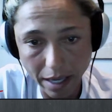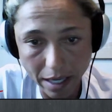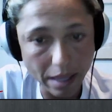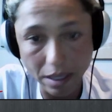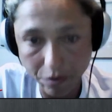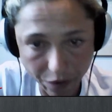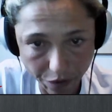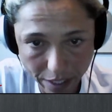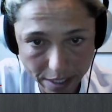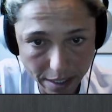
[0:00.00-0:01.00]
anything for
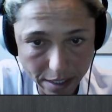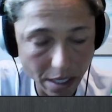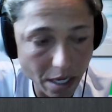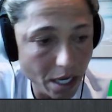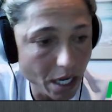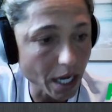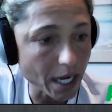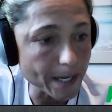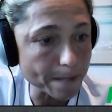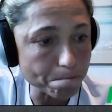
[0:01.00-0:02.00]
granted.
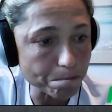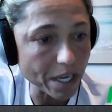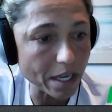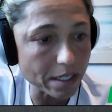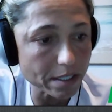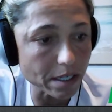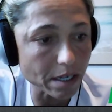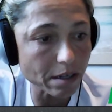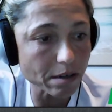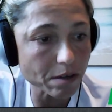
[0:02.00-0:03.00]
And
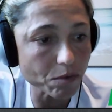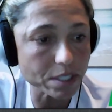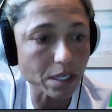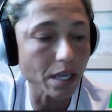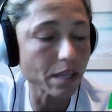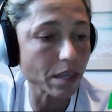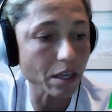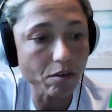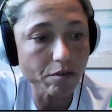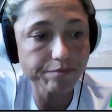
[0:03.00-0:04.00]
Once again,
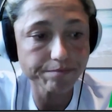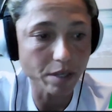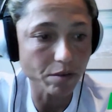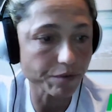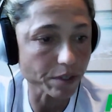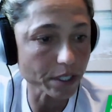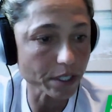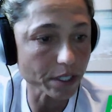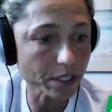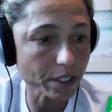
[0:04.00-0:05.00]
thank you, for
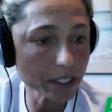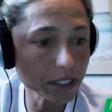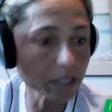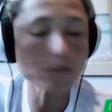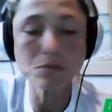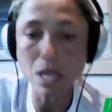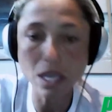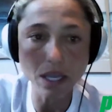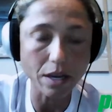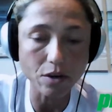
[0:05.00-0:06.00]
listening to me.
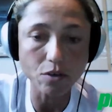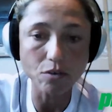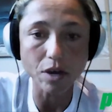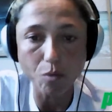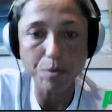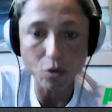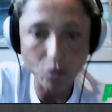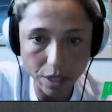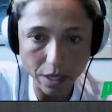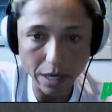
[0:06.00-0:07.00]
I hope you
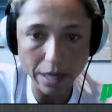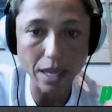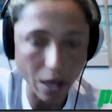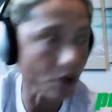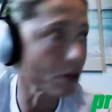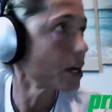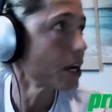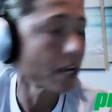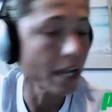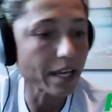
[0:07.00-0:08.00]
know that I care,
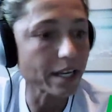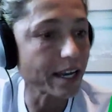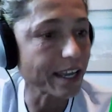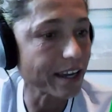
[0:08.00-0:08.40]
and